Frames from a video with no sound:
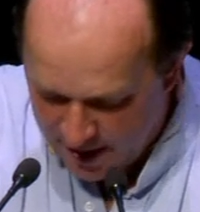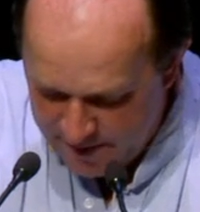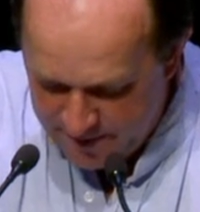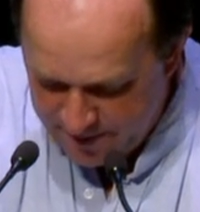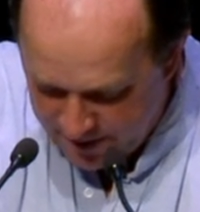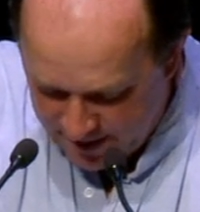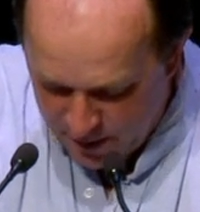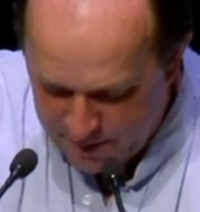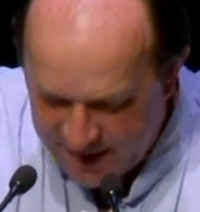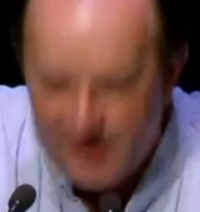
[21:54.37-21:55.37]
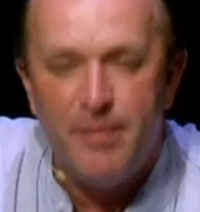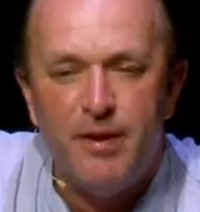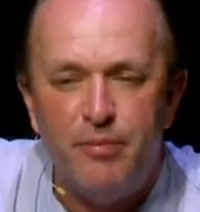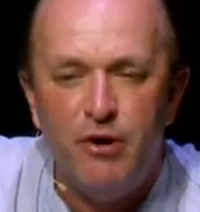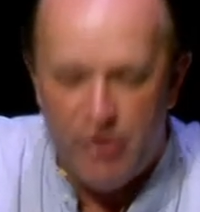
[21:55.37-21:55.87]
you know, do a piss up
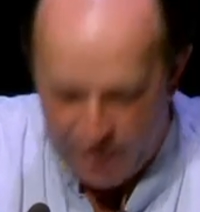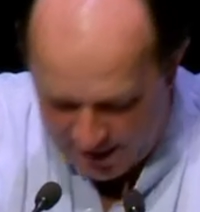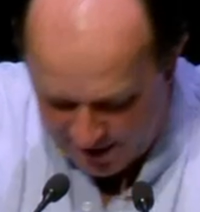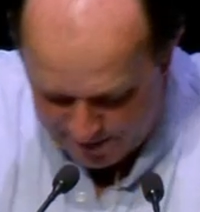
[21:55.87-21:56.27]
in a brewery at